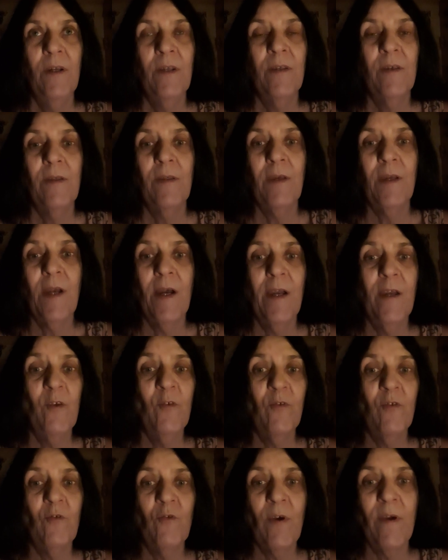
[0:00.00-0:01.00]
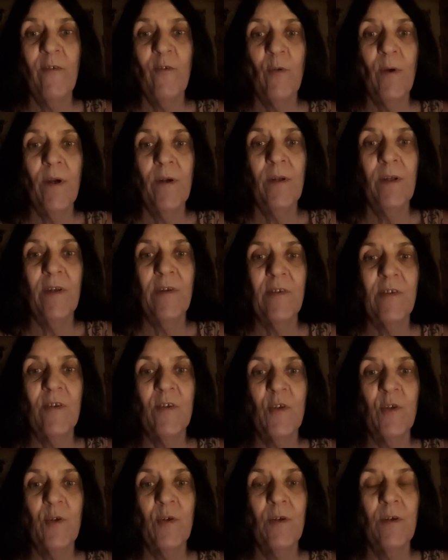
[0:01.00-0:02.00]
to the guy used to drive around his
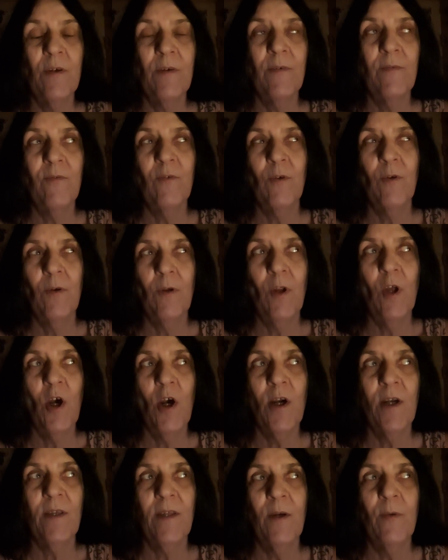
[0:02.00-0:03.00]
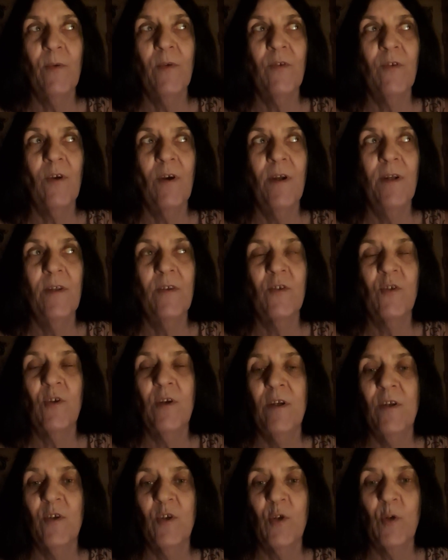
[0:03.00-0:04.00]
sister for a lock that was on
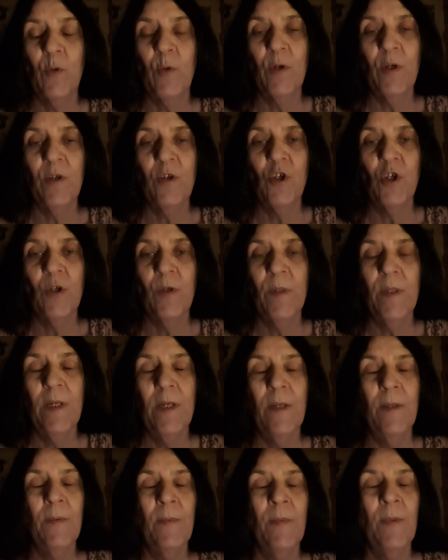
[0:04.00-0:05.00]
his storage unit.